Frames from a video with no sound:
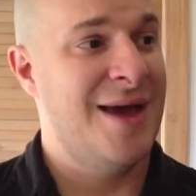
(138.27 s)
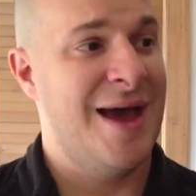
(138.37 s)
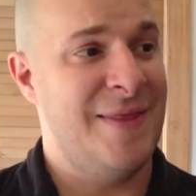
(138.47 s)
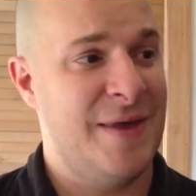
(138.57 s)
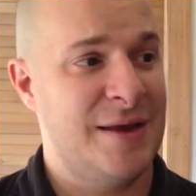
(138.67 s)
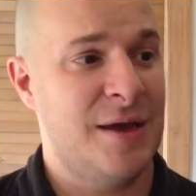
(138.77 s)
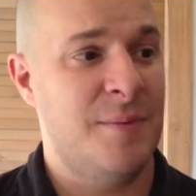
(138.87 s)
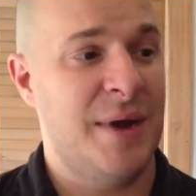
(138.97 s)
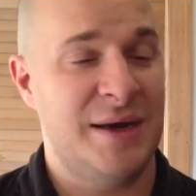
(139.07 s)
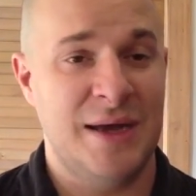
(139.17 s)
and then
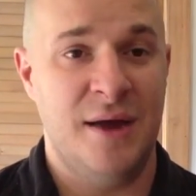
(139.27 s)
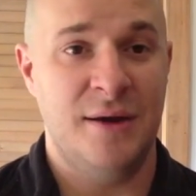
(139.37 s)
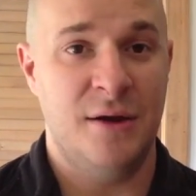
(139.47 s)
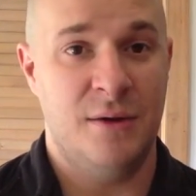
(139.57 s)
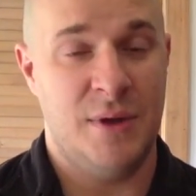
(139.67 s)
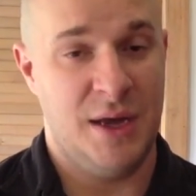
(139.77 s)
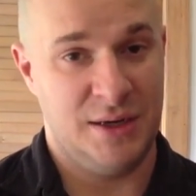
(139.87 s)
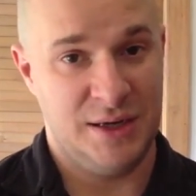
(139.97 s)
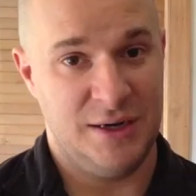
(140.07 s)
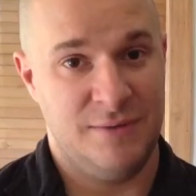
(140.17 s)
come back down here and
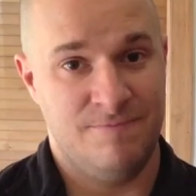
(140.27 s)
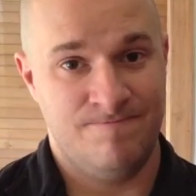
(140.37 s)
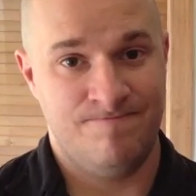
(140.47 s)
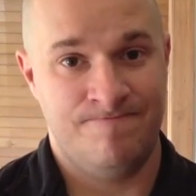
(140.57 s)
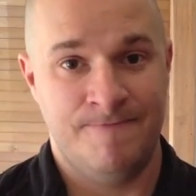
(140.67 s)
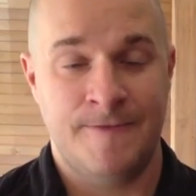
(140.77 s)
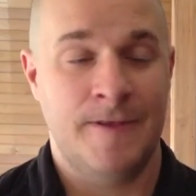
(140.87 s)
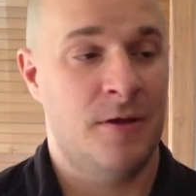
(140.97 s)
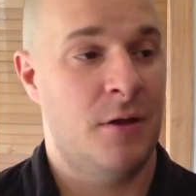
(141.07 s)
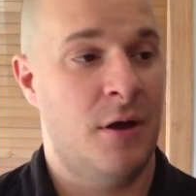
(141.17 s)
get it
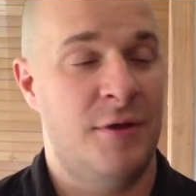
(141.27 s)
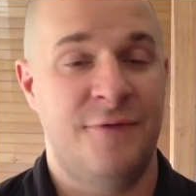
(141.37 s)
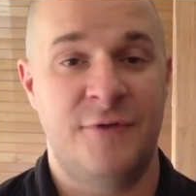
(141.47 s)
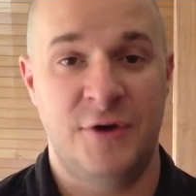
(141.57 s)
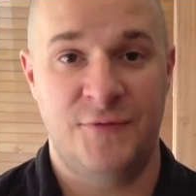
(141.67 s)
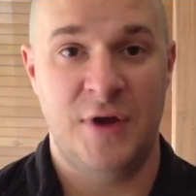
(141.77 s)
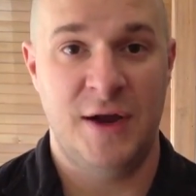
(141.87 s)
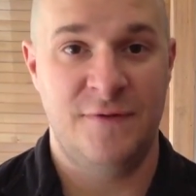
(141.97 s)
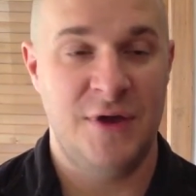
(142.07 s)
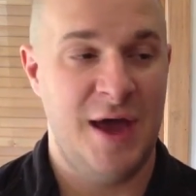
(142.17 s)
on the 1st fret
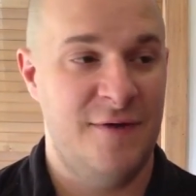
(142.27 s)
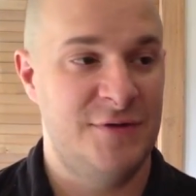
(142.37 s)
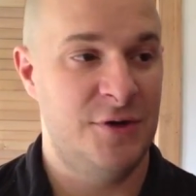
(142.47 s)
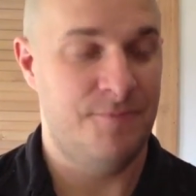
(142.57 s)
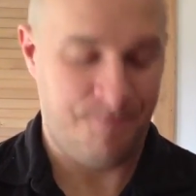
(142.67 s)
if you have to.